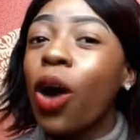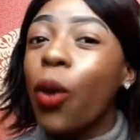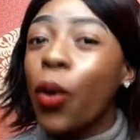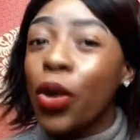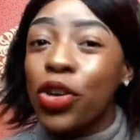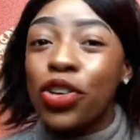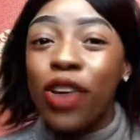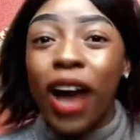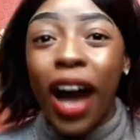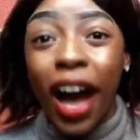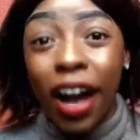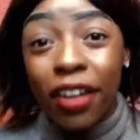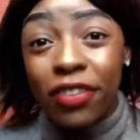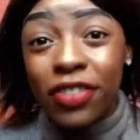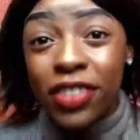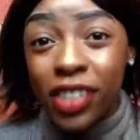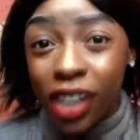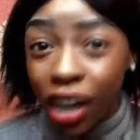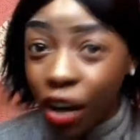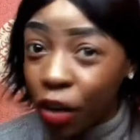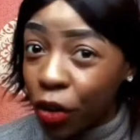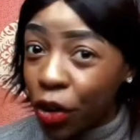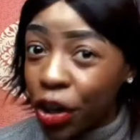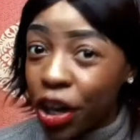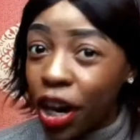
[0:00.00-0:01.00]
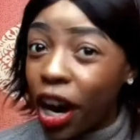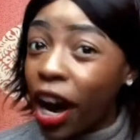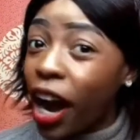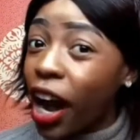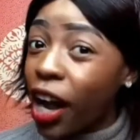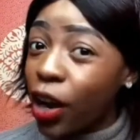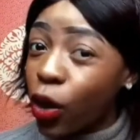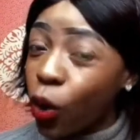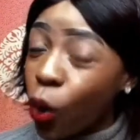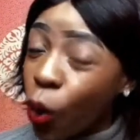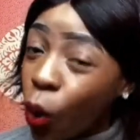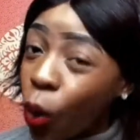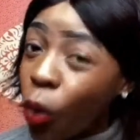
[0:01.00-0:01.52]
when you have diarrhea
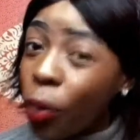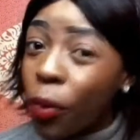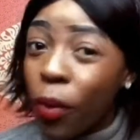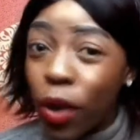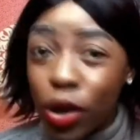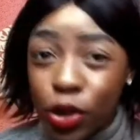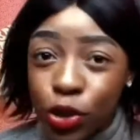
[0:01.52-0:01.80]
at home.